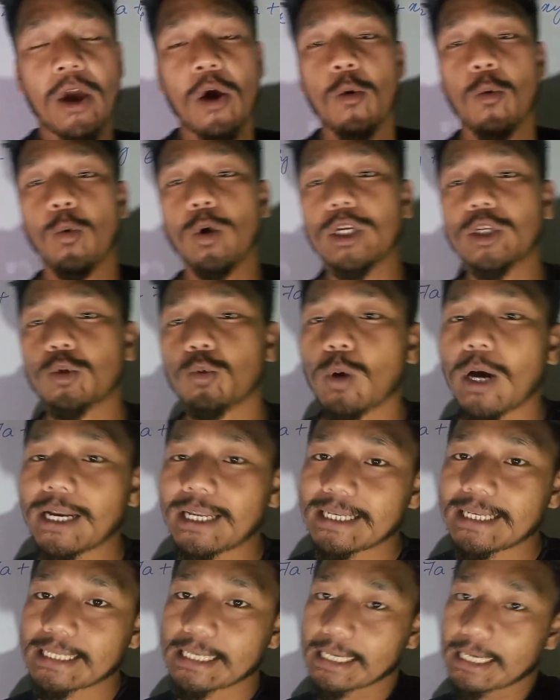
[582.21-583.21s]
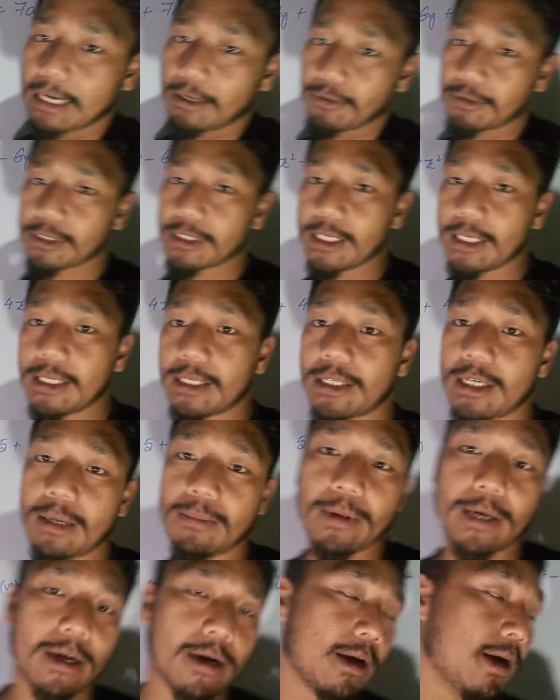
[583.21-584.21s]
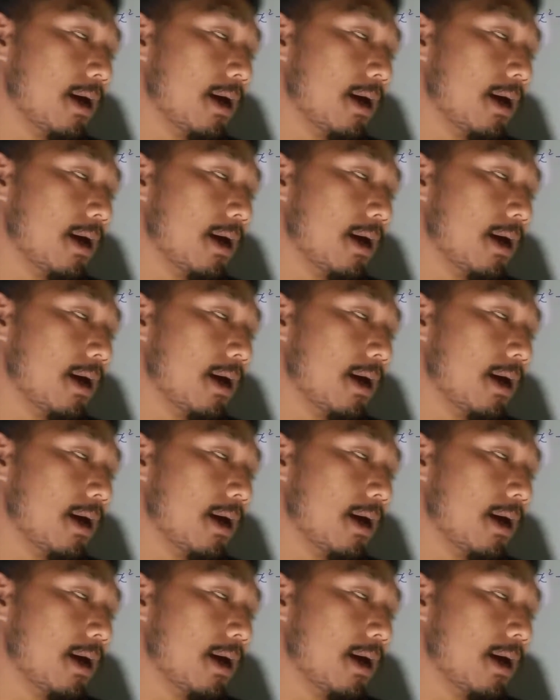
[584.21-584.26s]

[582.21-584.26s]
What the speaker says: Which one is the constant term here?